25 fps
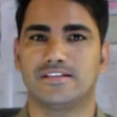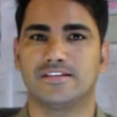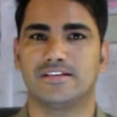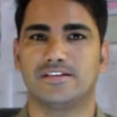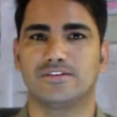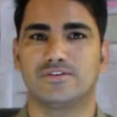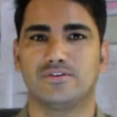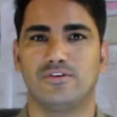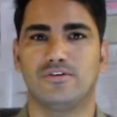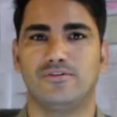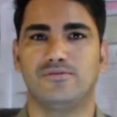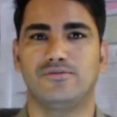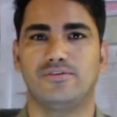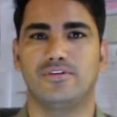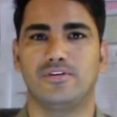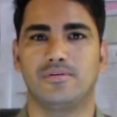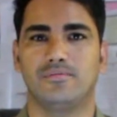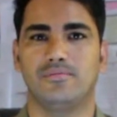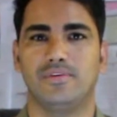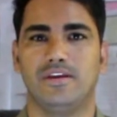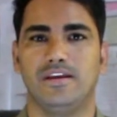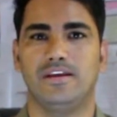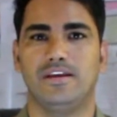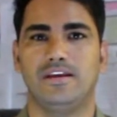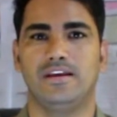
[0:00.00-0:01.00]
So for
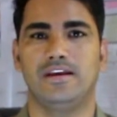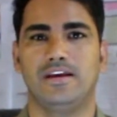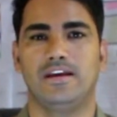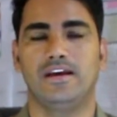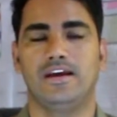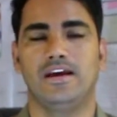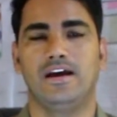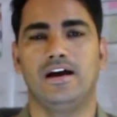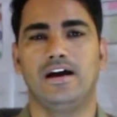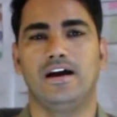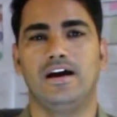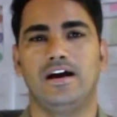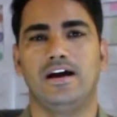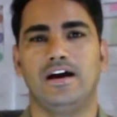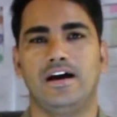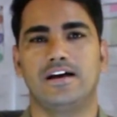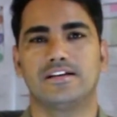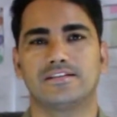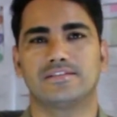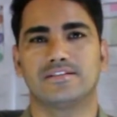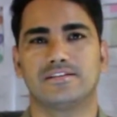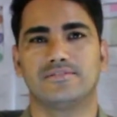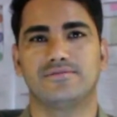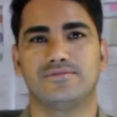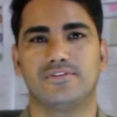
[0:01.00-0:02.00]
me,
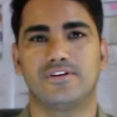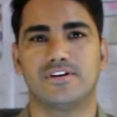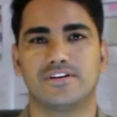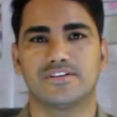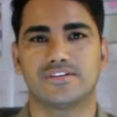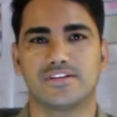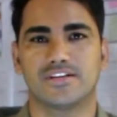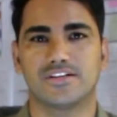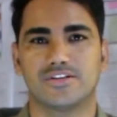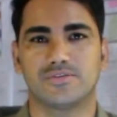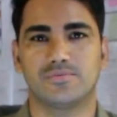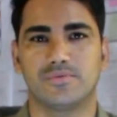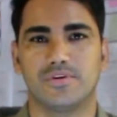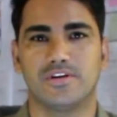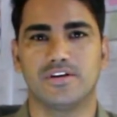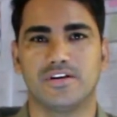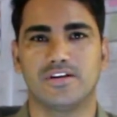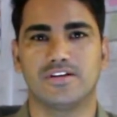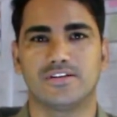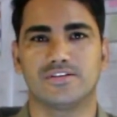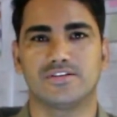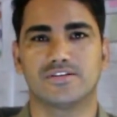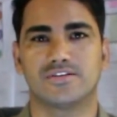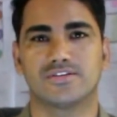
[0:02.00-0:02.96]
as a first experience,